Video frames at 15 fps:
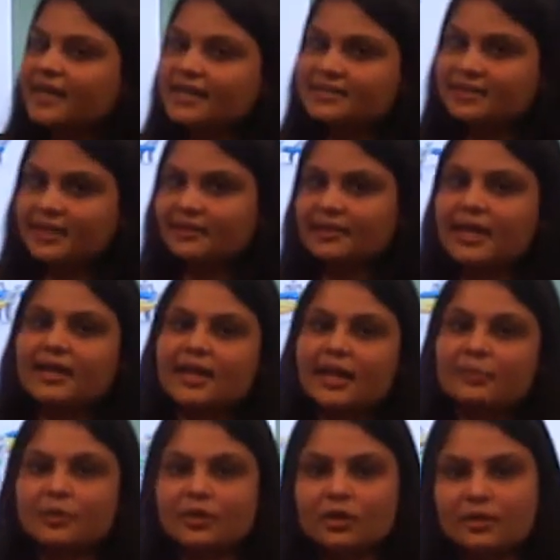that can
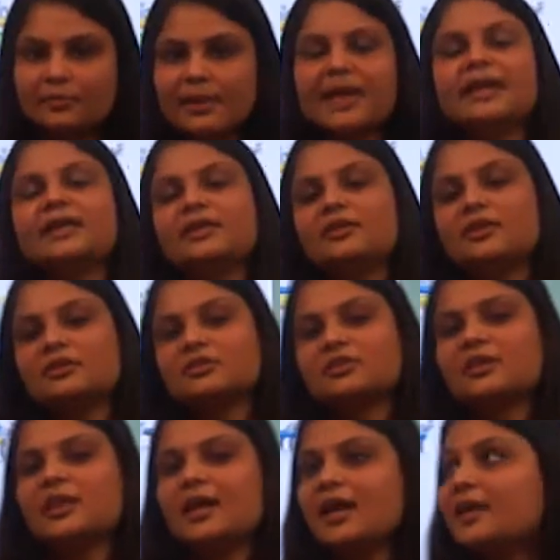be done by
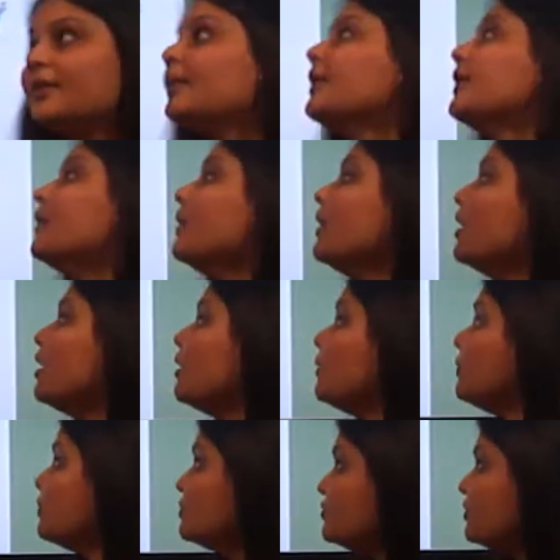induction and
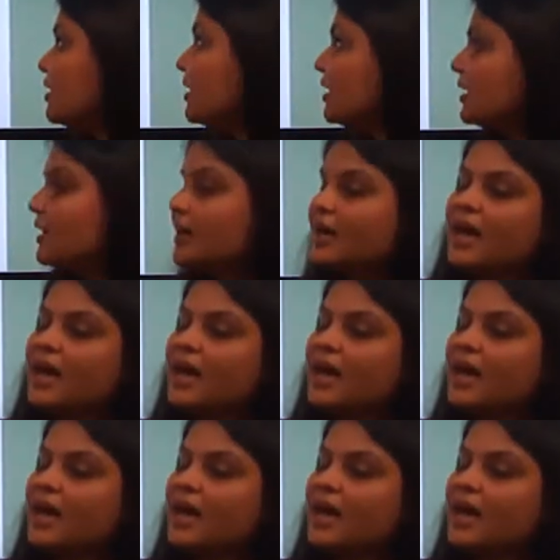training.